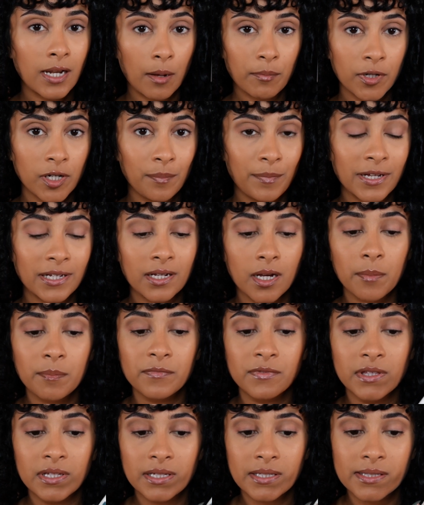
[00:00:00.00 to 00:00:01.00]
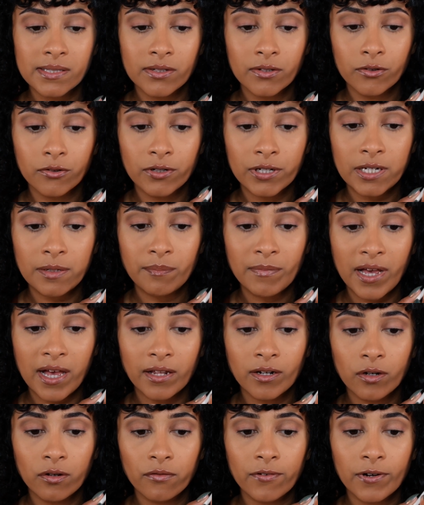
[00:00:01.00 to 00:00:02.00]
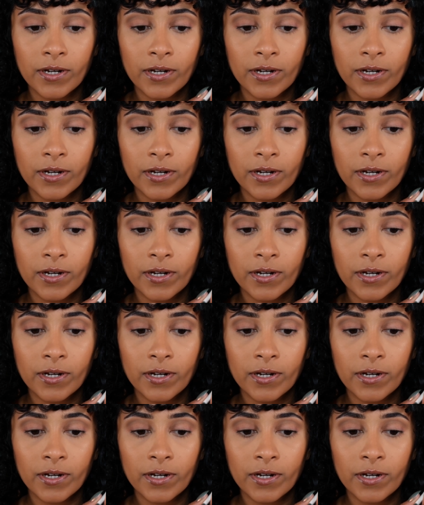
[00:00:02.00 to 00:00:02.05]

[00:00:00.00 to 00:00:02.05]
I'm going to pick up this green matte over